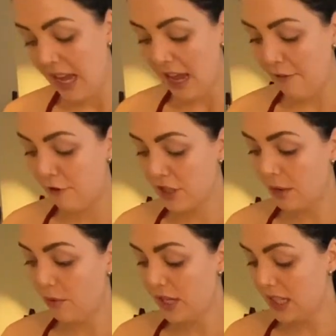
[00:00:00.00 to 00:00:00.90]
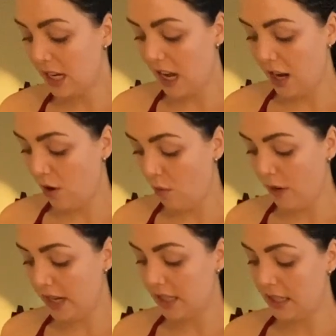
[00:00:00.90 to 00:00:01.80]
And for some reason, I
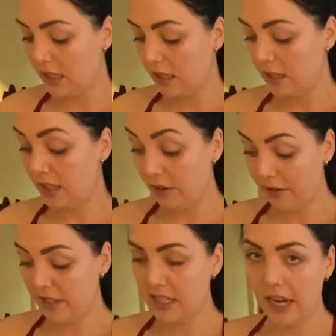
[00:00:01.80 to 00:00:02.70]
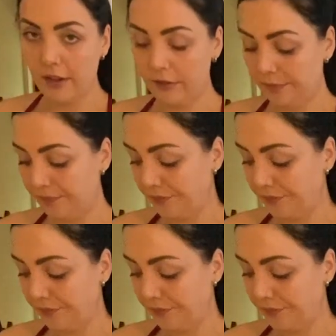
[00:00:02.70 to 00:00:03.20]
always zero the scale.